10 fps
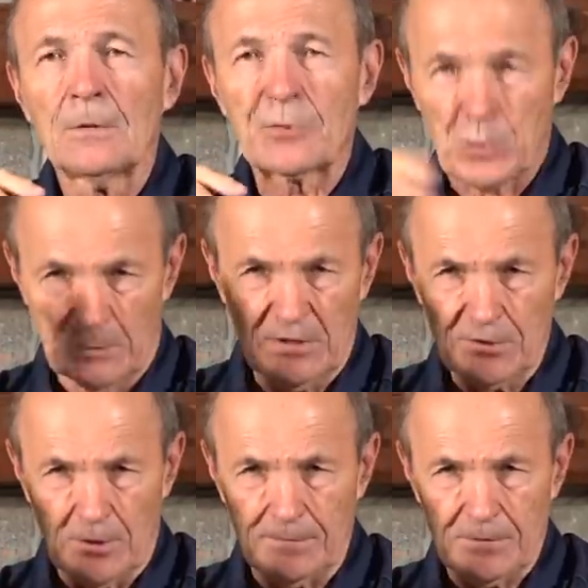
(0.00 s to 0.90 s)
Swim to
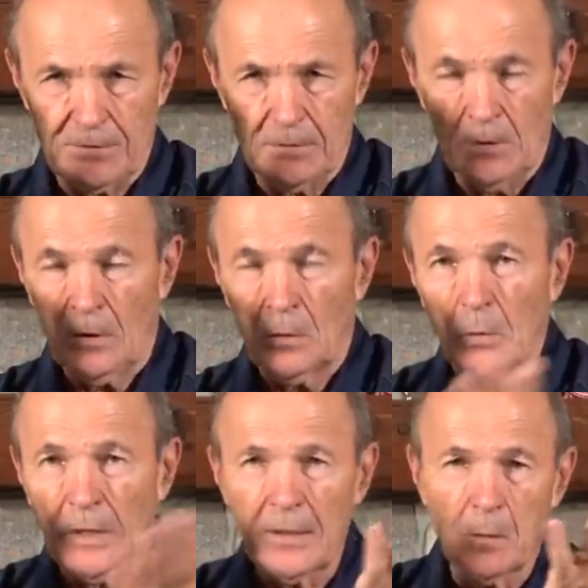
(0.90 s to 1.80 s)
the surface.
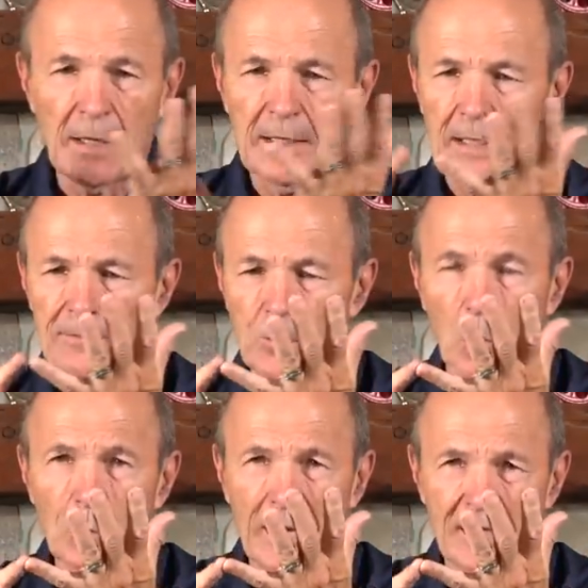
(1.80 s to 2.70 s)
Right away, you have
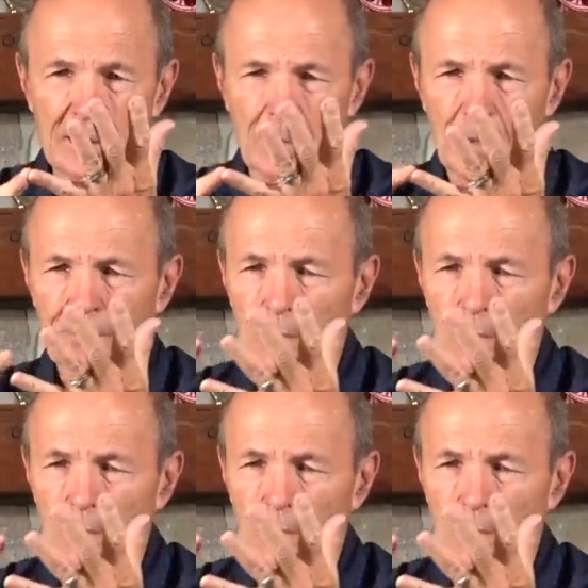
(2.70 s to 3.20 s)
no rag in your mouth,